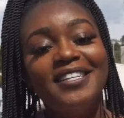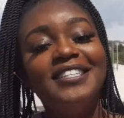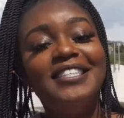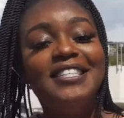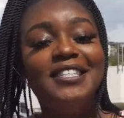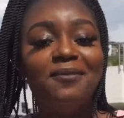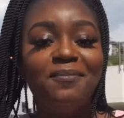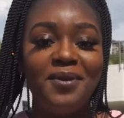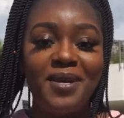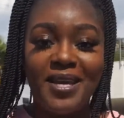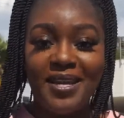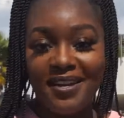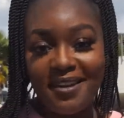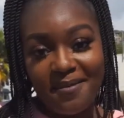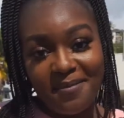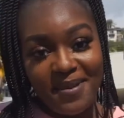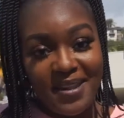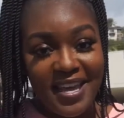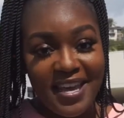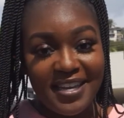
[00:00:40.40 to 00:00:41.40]
to being in a
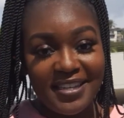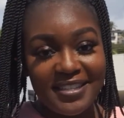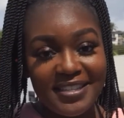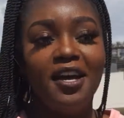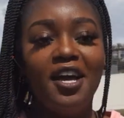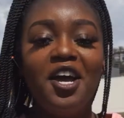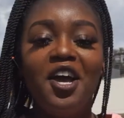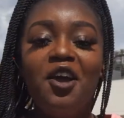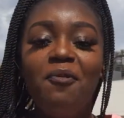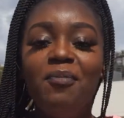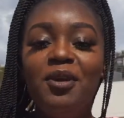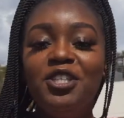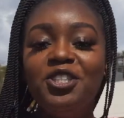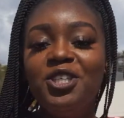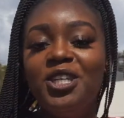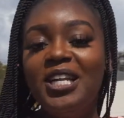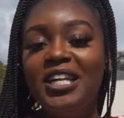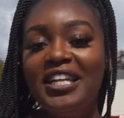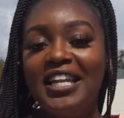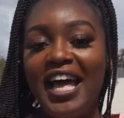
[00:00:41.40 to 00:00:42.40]
place. Be sure
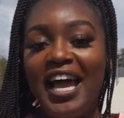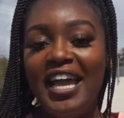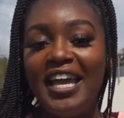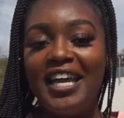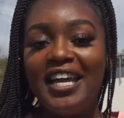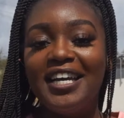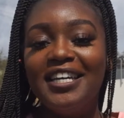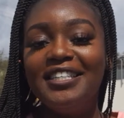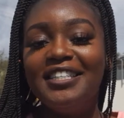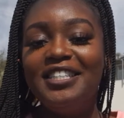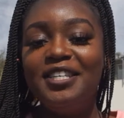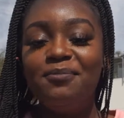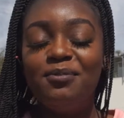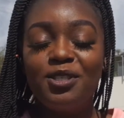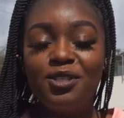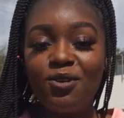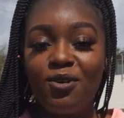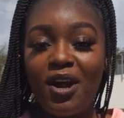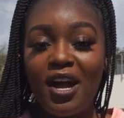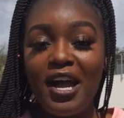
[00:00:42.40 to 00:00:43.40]
to like,
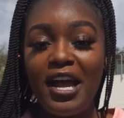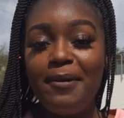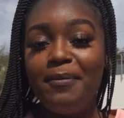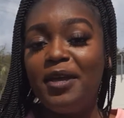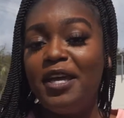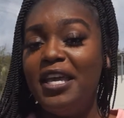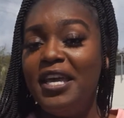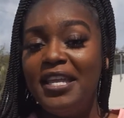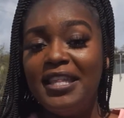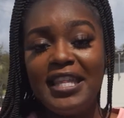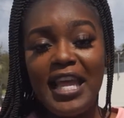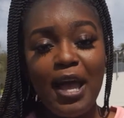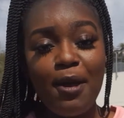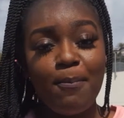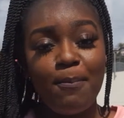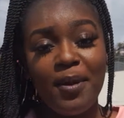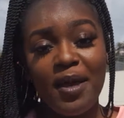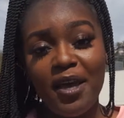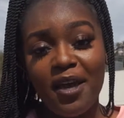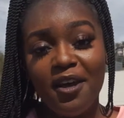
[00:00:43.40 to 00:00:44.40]
subscribe, hit
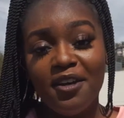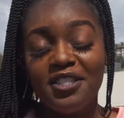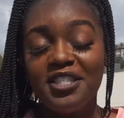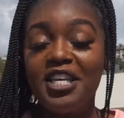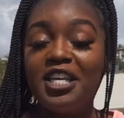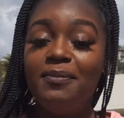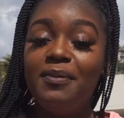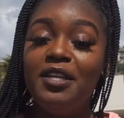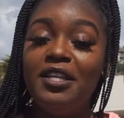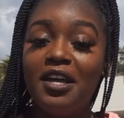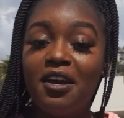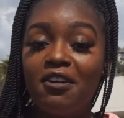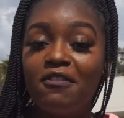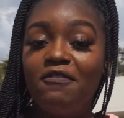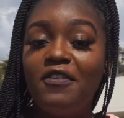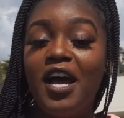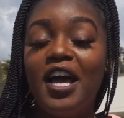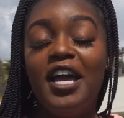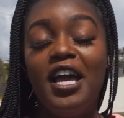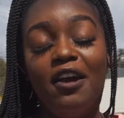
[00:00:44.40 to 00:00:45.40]
that bell so you can be
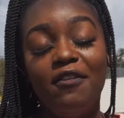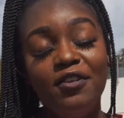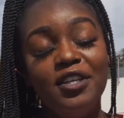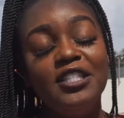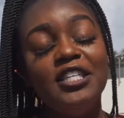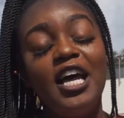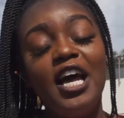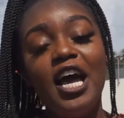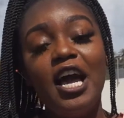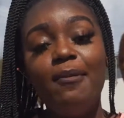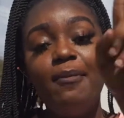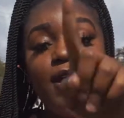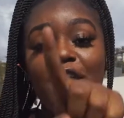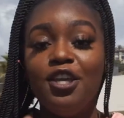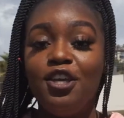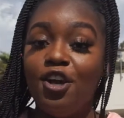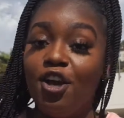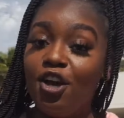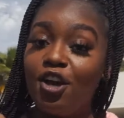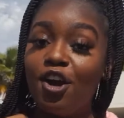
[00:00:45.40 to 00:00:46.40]
notified every time
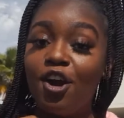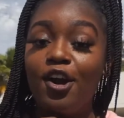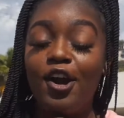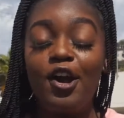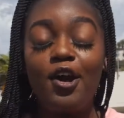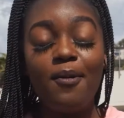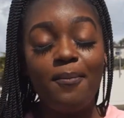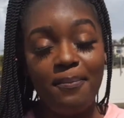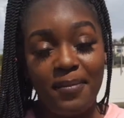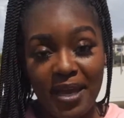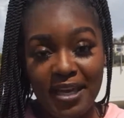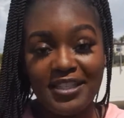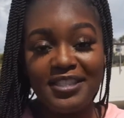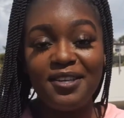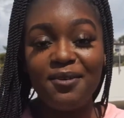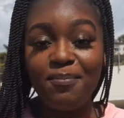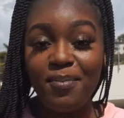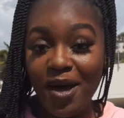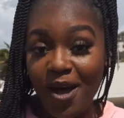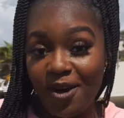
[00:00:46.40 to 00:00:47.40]
your girl makes a
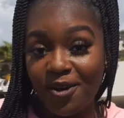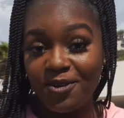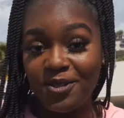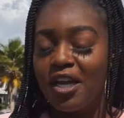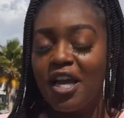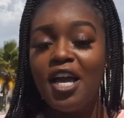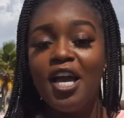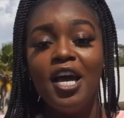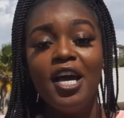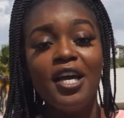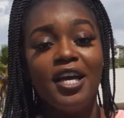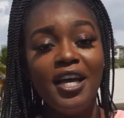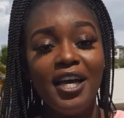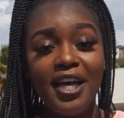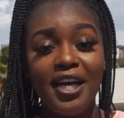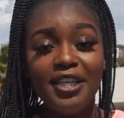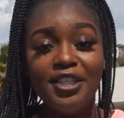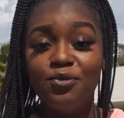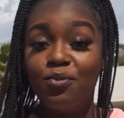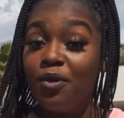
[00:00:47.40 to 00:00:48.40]
post.
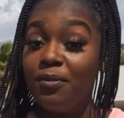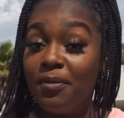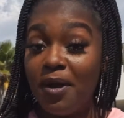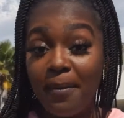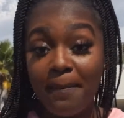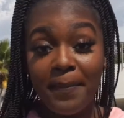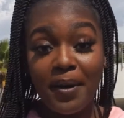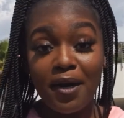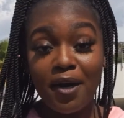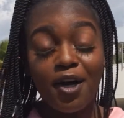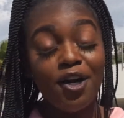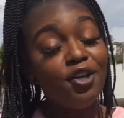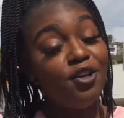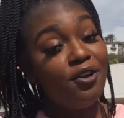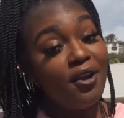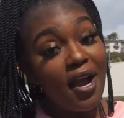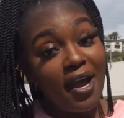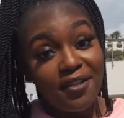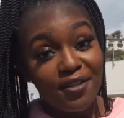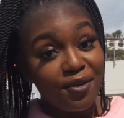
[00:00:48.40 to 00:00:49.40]
Cause remember, you're
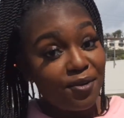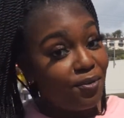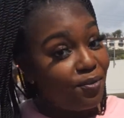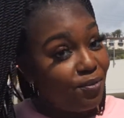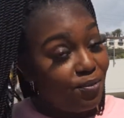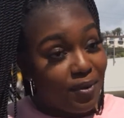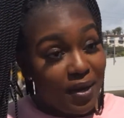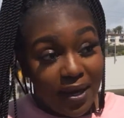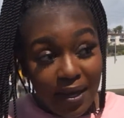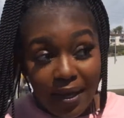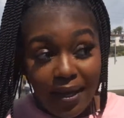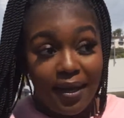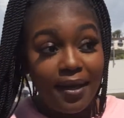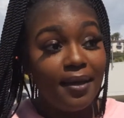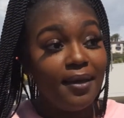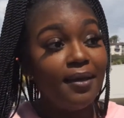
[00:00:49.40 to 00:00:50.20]
either what?